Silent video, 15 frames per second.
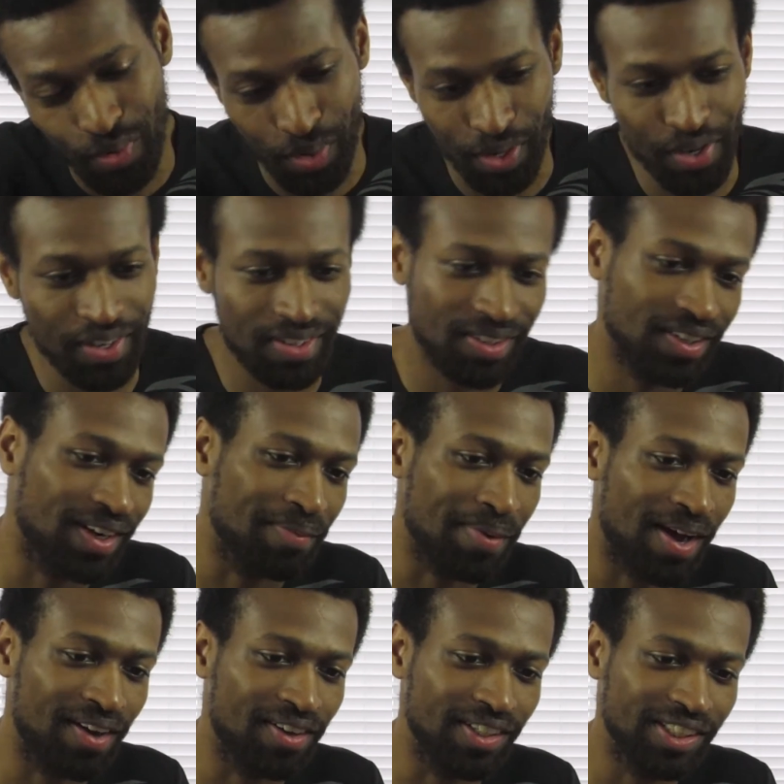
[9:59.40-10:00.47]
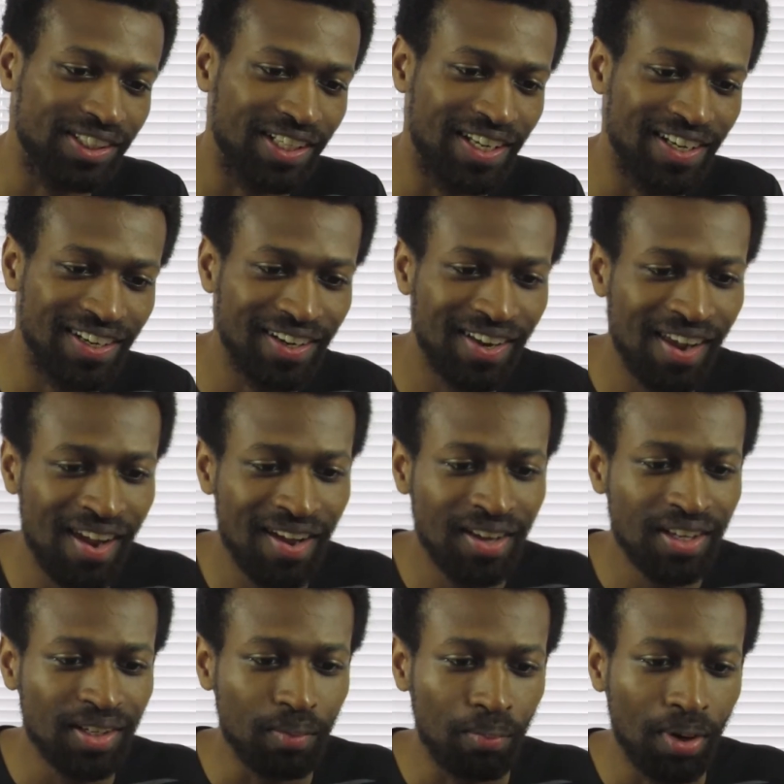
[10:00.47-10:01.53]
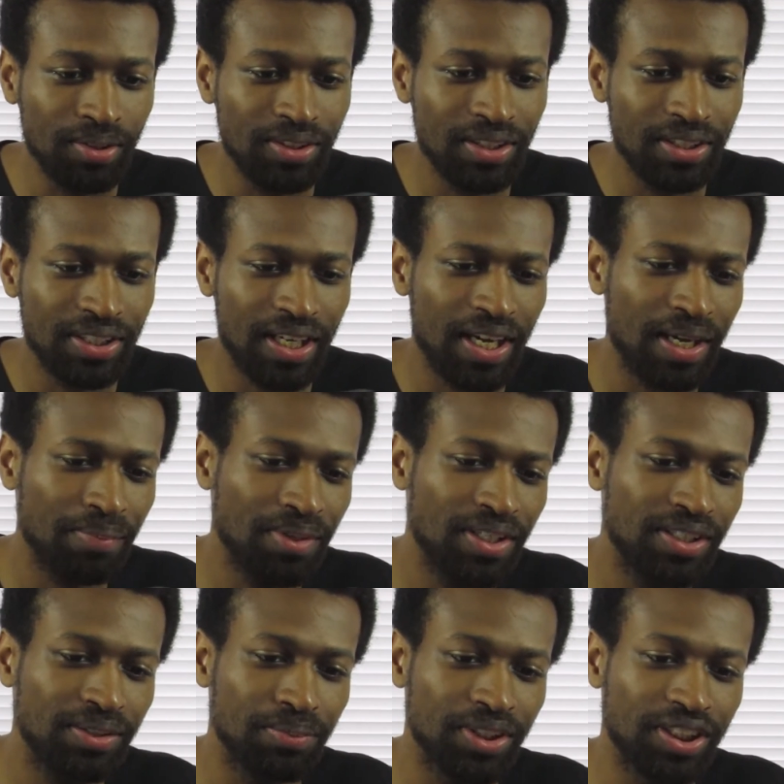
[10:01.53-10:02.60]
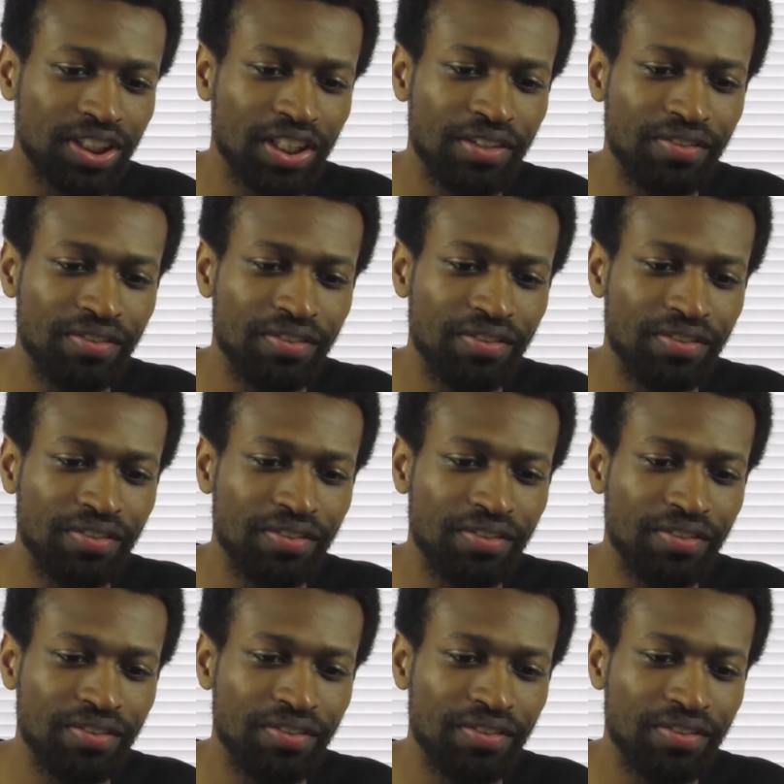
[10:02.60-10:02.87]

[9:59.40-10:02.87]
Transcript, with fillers: D word. I'm not going to say it. Most of the time, he's